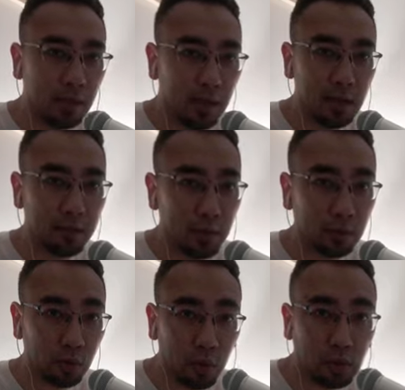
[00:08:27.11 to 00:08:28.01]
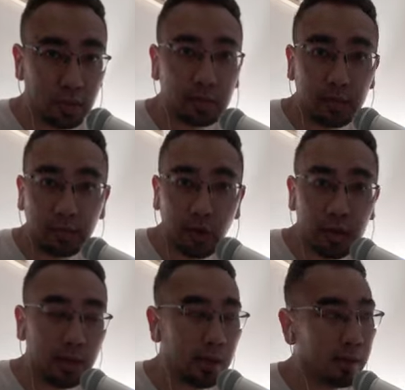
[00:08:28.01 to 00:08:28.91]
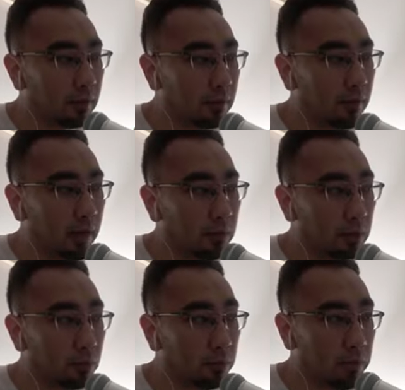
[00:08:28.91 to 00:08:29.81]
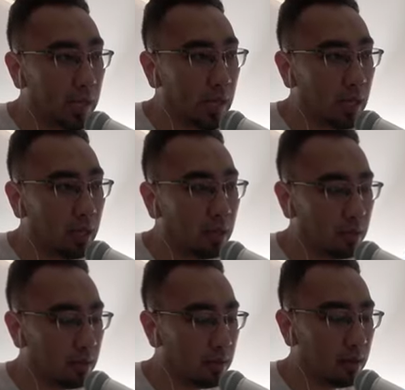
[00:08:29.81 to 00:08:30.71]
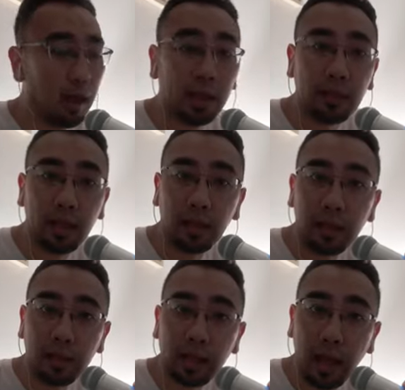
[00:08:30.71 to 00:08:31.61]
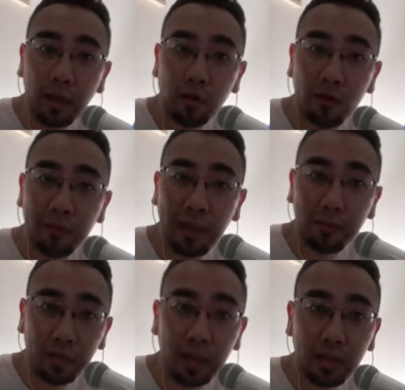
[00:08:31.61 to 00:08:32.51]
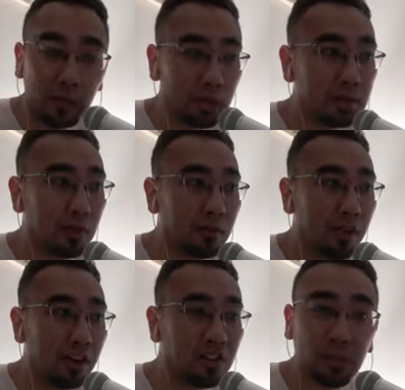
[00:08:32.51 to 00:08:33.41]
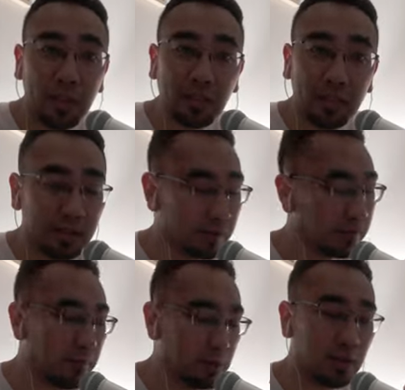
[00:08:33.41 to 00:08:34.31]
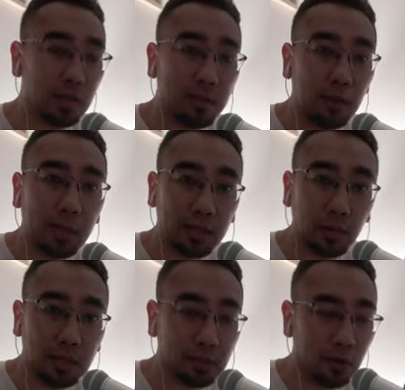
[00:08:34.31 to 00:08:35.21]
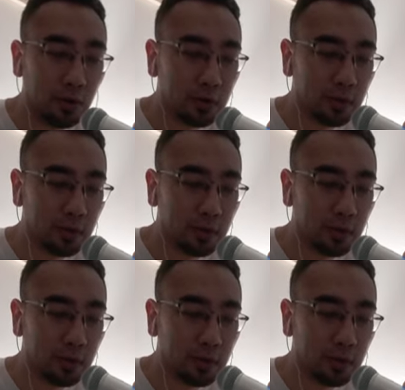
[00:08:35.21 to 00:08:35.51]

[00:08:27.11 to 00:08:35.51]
And if I were to use this in the toilet and if I were to pee, I think the echo of my pee would sound very dramatic. Pressing the power button once more.